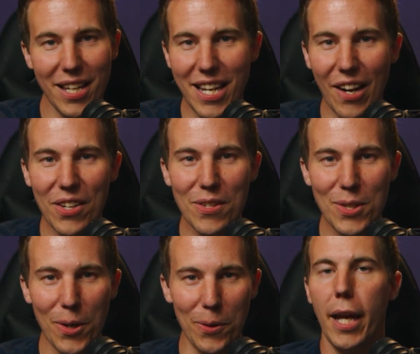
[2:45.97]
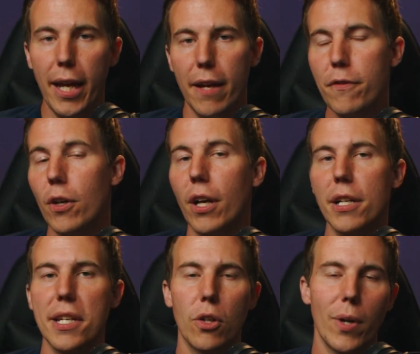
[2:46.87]
And now you do. Hey, if you're a
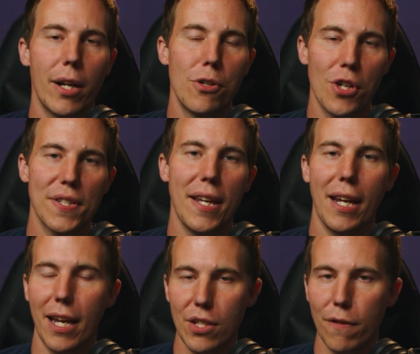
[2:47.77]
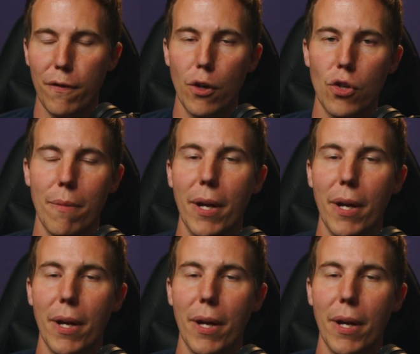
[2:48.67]
content creator just getting into Fusion,